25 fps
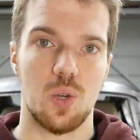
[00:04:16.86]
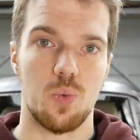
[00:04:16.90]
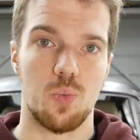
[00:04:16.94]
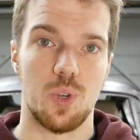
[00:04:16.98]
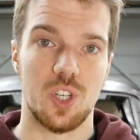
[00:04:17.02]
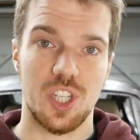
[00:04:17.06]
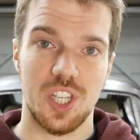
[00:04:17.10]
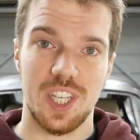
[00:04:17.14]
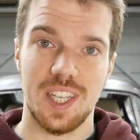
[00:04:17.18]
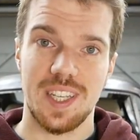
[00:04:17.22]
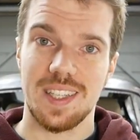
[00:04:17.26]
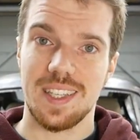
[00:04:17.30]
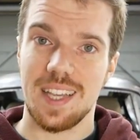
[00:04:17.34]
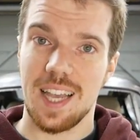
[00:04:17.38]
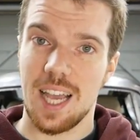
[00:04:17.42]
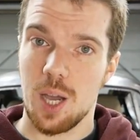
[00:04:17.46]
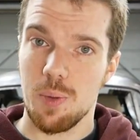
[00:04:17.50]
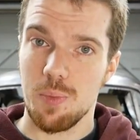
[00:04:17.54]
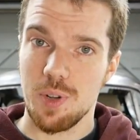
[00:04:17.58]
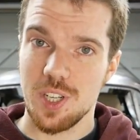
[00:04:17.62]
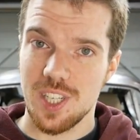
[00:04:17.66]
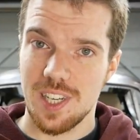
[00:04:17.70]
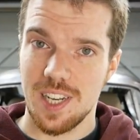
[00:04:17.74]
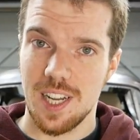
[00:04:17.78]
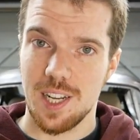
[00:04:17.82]
which is how
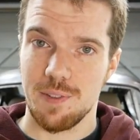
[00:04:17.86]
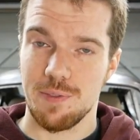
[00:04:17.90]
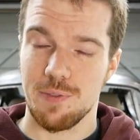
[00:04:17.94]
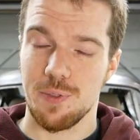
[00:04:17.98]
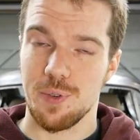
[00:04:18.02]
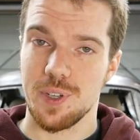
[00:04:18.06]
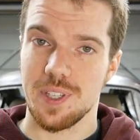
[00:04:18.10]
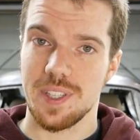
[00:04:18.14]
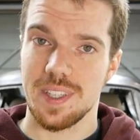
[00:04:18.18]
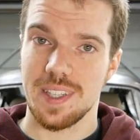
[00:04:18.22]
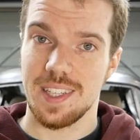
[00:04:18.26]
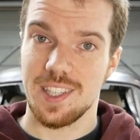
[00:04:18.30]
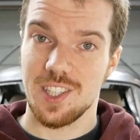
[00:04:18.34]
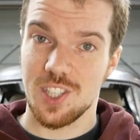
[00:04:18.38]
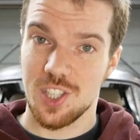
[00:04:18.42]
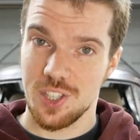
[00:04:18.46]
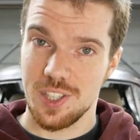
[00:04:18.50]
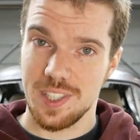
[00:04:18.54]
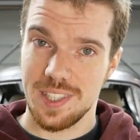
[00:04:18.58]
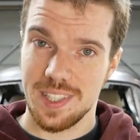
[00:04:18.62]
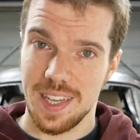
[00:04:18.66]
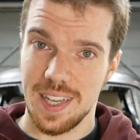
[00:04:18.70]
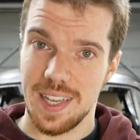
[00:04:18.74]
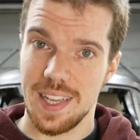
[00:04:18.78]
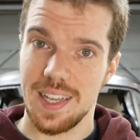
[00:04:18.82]
much leg force it
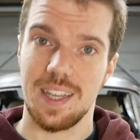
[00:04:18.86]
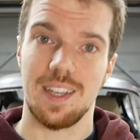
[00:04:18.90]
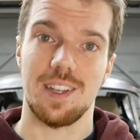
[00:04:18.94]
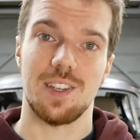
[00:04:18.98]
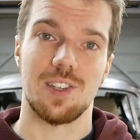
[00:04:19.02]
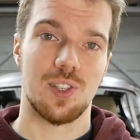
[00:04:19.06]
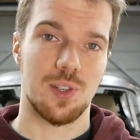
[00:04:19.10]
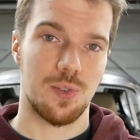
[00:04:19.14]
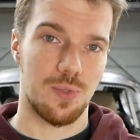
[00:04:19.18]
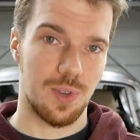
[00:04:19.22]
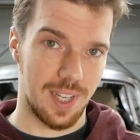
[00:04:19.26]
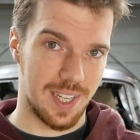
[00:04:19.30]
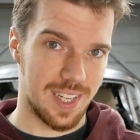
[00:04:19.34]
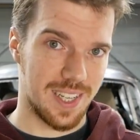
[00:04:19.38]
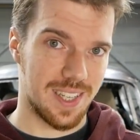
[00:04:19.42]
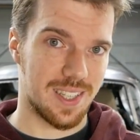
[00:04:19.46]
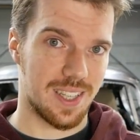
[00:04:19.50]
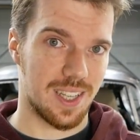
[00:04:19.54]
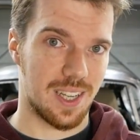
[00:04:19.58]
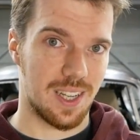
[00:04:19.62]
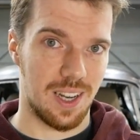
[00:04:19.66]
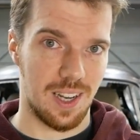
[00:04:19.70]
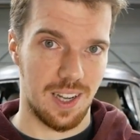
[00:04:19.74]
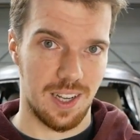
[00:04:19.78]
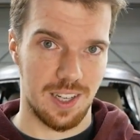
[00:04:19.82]
should take to release
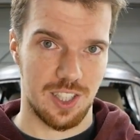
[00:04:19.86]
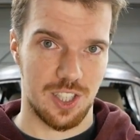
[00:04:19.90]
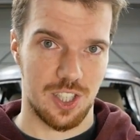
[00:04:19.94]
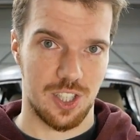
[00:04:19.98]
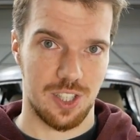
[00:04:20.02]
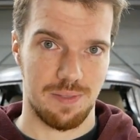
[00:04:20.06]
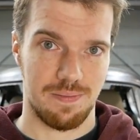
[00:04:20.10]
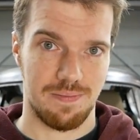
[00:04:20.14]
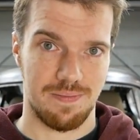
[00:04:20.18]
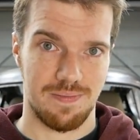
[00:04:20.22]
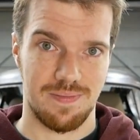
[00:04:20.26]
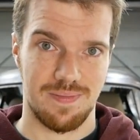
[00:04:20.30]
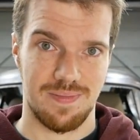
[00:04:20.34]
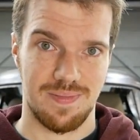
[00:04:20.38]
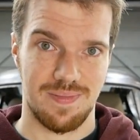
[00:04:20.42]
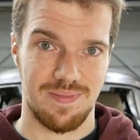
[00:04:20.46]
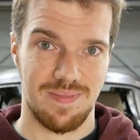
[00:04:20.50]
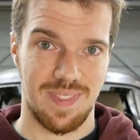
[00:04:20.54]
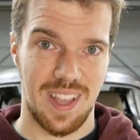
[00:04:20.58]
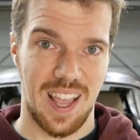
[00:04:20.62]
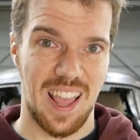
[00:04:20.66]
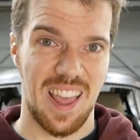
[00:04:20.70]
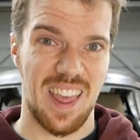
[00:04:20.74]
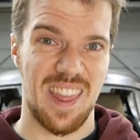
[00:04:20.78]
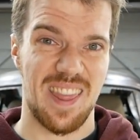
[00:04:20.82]
the clutch.
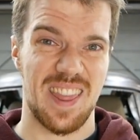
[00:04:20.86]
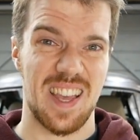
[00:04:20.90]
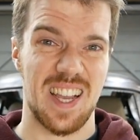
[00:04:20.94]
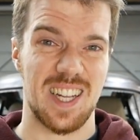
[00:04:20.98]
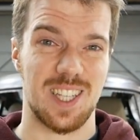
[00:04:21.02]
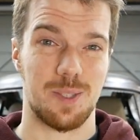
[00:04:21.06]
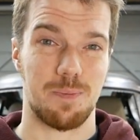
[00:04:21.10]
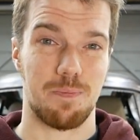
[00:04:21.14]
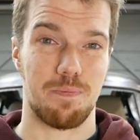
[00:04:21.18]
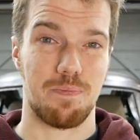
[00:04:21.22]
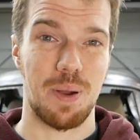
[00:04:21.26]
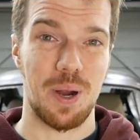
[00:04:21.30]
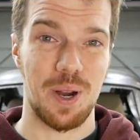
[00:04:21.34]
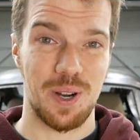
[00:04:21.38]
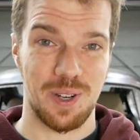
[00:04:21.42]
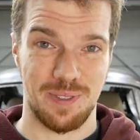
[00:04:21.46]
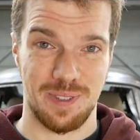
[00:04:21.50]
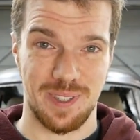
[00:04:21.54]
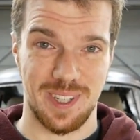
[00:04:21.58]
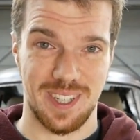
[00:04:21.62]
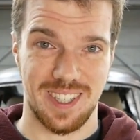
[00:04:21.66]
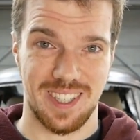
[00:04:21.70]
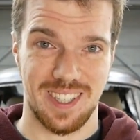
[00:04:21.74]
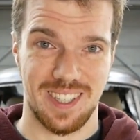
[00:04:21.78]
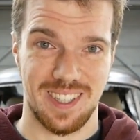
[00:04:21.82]
That's
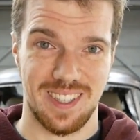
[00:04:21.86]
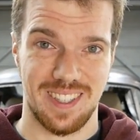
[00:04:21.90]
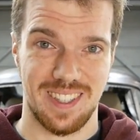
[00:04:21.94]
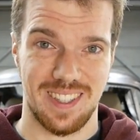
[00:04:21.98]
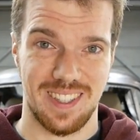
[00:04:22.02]
perfect.